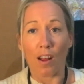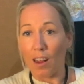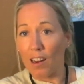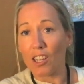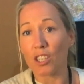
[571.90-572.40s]

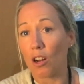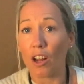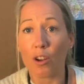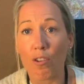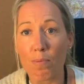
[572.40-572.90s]
like
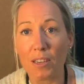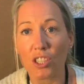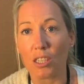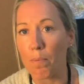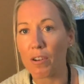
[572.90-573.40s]
I already
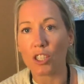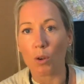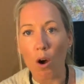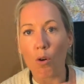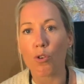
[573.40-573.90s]
mentioned, it brings you
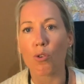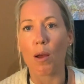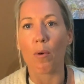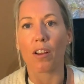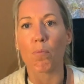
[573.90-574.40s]
a whole new
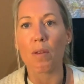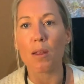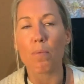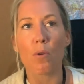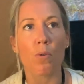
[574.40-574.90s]
network of
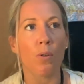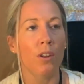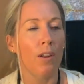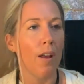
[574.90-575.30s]
people.